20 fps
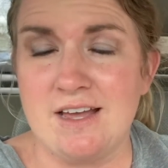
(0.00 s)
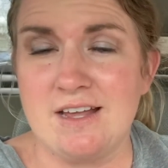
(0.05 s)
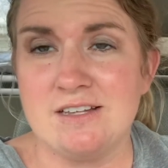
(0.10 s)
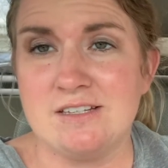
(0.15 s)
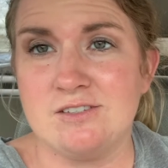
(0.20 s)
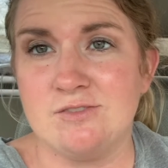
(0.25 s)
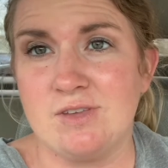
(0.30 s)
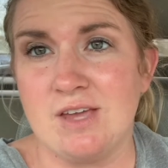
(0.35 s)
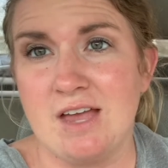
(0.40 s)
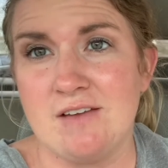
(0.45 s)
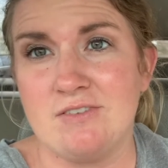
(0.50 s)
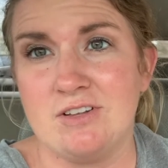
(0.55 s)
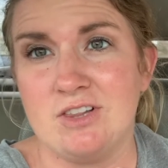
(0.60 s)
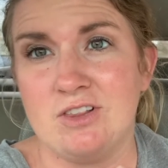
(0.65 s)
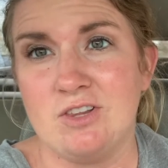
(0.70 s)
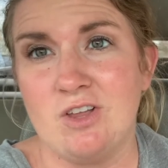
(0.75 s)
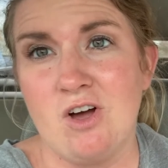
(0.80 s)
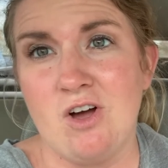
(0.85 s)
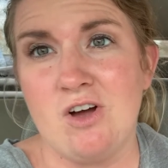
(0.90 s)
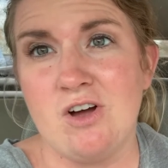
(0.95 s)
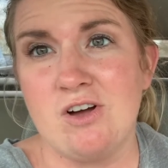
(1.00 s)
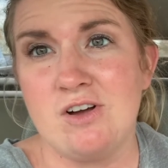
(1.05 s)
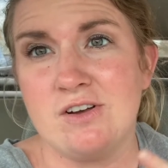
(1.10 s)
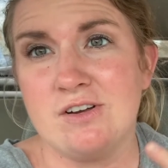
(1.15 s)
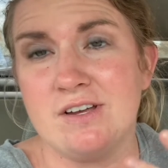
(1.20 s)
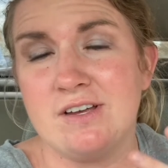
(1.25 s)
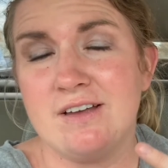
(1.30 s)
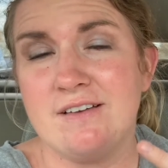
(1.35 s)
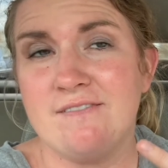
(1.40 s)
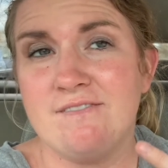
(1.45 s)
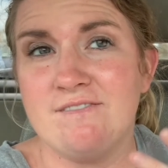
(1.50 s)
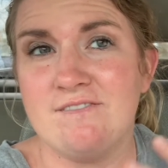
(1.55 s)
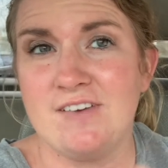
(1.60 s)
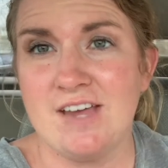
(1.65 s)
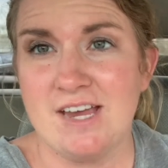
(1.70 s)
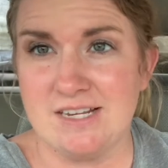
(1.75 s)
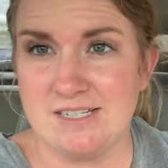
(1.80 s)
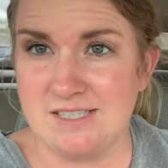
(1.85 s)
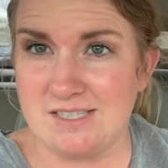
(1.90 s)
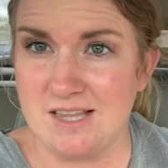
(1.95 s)
And so they have a long
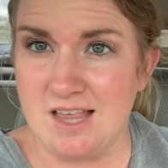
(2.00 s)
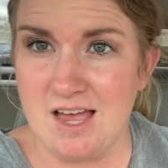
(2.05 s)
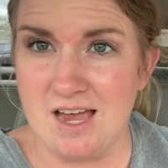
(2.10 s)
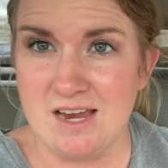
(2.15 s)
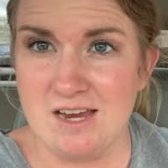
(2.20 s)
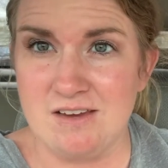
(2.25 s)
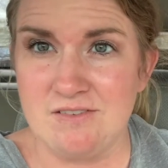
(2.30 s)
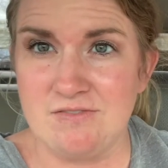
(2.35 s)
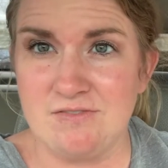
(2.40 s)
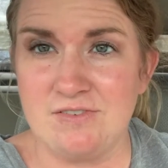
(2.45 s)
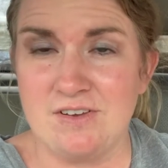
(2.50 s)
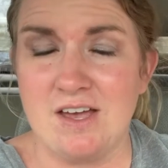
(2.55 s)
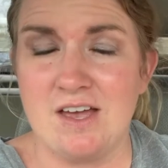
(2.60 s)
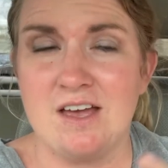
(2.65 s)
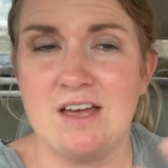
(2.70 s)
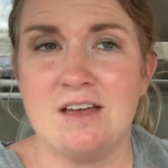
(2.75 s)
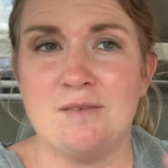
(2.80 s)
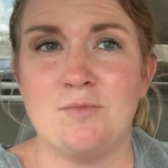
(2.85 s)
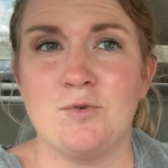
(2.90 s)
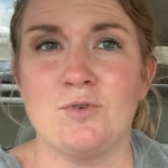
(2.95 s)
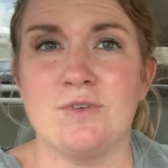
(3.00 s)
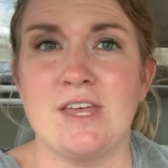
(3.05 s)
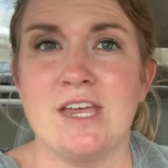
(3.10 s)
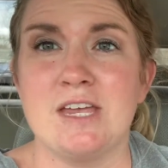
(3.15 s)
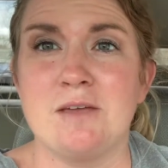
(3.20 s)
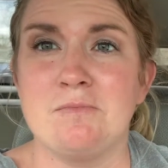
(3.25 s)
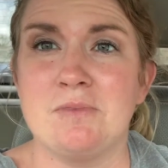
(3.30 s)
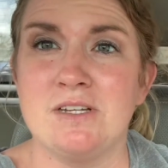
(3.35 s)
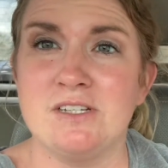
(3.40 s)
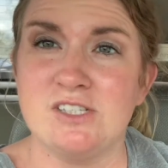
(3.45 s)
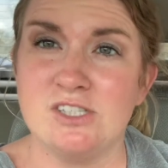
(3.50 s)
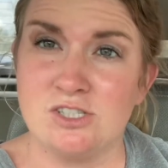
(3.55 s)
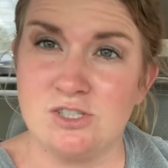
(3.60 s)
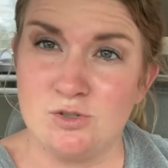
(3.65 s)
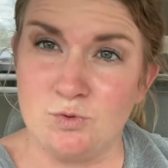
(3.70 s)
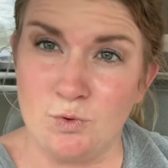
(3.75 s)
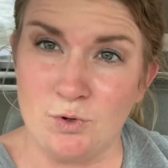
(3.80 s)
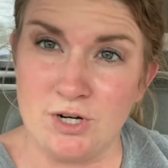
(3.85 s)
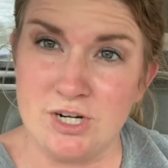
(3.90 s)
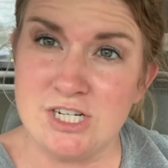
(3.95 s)
vase life, or they can be in
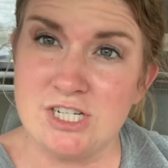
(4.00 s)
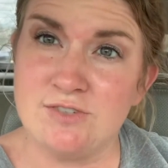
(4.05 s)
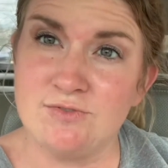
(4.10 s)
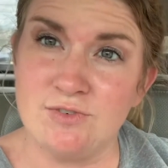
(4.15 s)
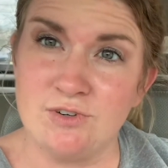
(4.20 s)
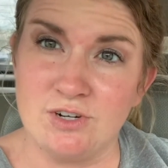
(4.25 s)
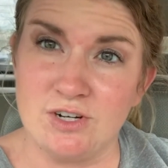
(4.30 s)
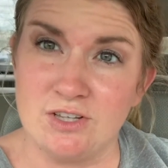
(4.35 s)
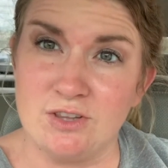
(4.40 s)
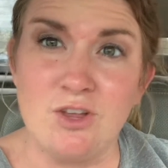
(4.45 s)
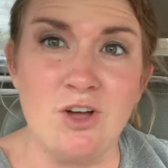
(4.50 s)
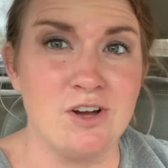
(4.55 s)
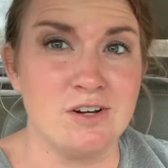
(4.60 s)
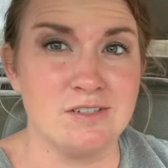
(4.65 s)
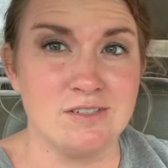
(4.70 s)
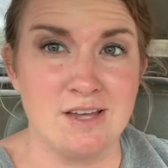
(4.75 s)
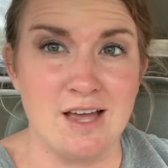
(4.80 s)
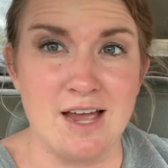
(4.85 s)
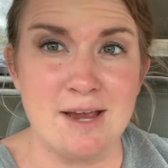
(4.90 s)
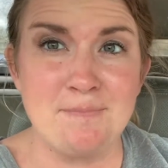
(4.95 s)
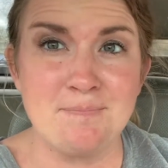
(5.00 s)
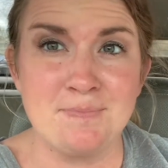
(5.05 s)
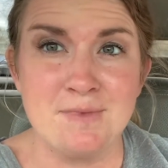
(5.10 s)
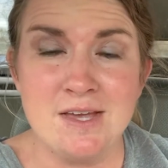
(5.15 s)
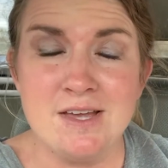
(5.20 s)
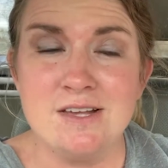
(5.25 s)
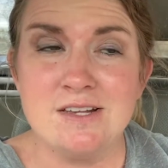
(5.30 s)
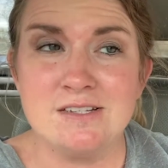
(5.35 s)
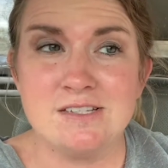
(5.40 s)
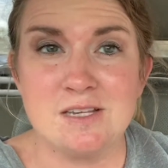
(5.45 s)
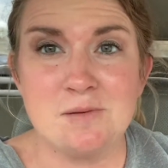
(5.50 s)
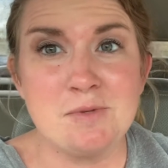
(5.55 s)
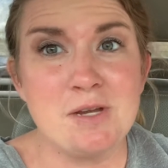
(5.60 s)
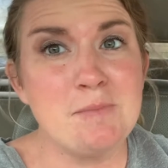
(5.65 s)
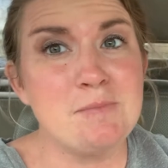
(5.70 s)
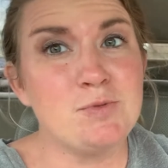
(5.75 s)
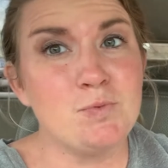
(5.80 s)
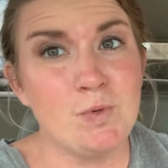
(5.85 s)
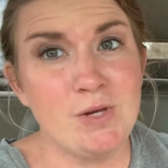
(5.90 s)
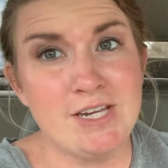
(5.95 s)
storage for a long time,
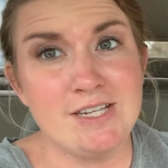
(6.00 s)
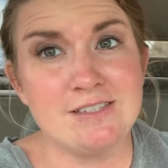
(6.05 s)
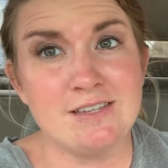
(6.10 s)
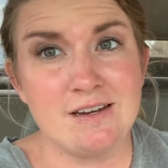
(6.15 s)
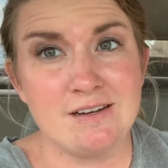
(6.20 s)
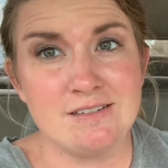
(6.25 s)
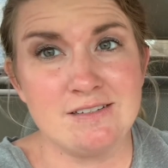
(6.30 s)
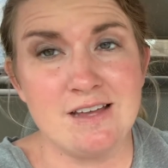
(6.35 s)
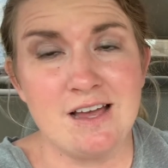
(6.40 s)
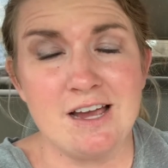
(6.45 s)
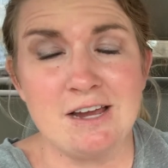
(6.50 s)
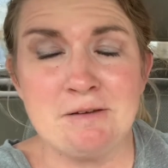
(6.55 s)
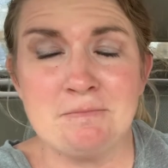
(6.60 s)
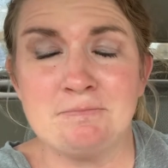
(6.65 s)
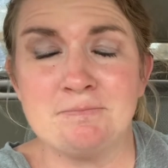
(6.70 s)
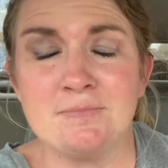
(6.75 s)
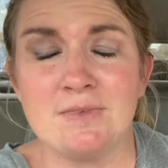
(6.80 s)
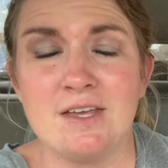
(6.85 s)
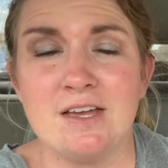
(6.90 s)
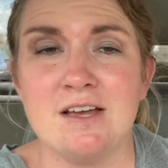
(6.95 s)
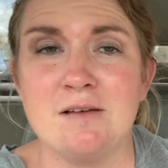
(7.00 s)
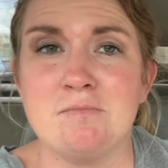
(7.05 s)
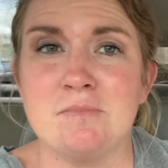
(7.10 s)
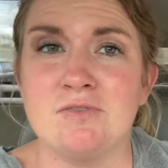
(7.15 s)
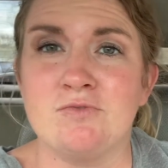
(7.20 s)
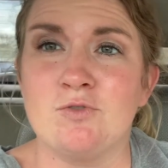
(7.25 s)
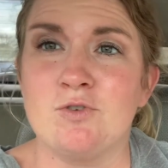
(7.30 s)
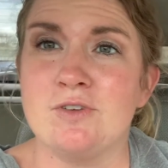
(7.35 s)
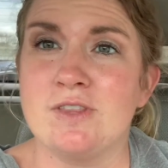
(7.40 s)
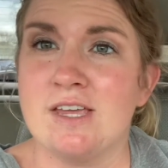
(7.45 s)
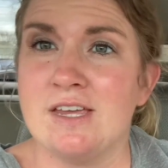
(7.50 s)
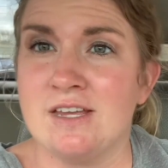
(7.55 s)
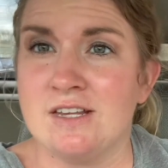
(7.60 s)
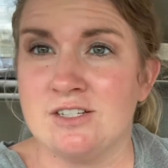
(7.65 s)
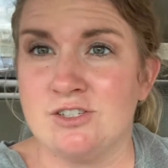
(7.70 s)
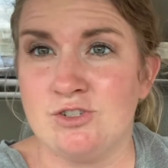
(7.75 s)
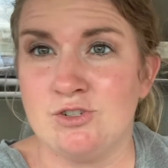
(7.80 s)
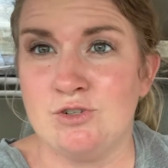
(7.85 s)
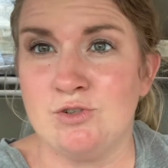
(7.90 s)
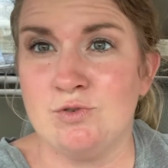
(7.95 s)
sometimes weeks at a time, before they get
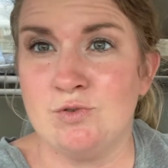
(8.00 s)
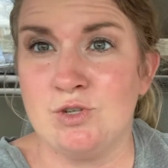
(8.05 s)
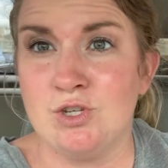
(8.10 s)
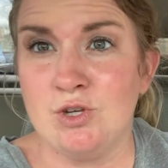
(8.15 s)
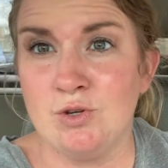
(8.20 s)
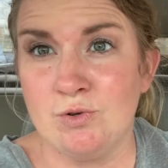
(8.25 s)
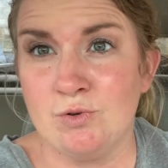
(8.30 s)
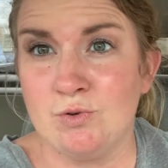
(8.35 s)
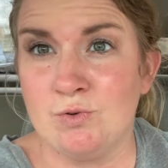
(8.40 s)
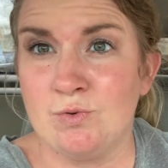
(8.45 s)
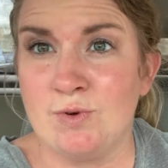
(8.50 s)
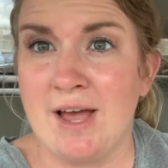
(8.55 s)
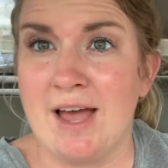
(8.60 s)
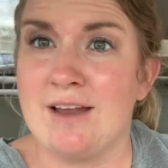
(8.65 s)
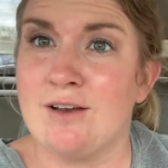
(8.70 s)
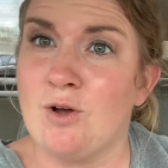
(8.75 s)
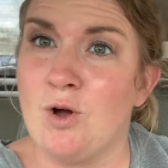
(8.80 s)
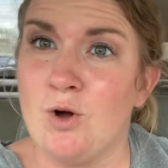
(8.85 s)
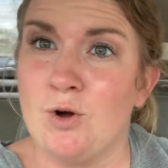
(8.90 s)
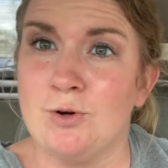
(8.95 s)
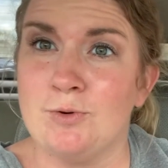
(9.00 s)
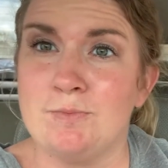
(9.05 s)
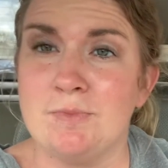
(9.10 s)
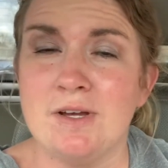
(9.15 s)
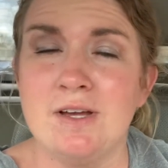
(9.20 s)
to you at home.